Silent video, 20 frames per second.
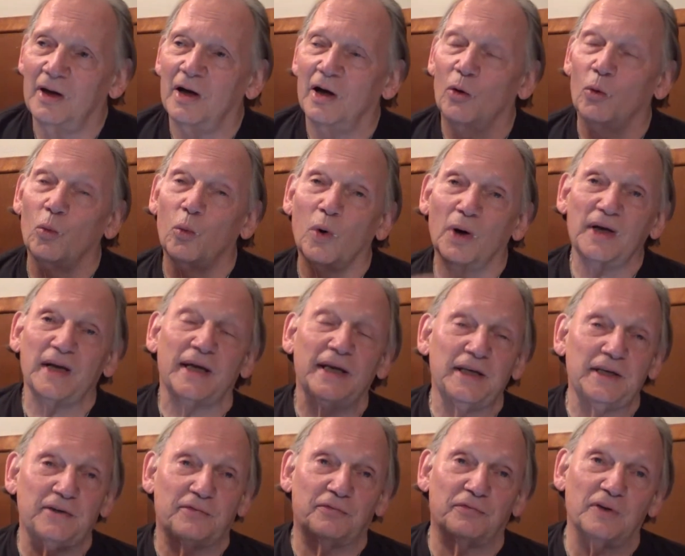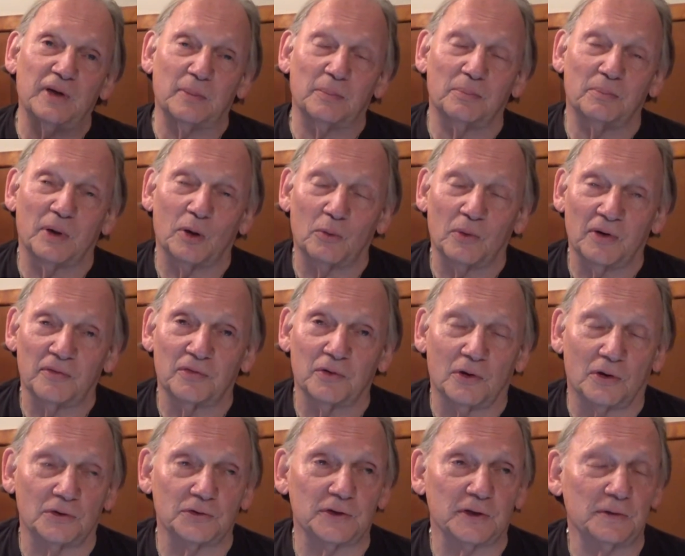a 180 flip, my wife
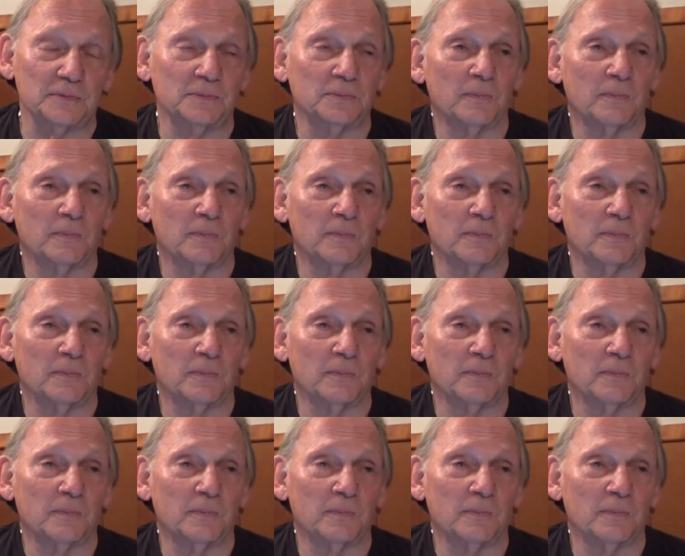calls it.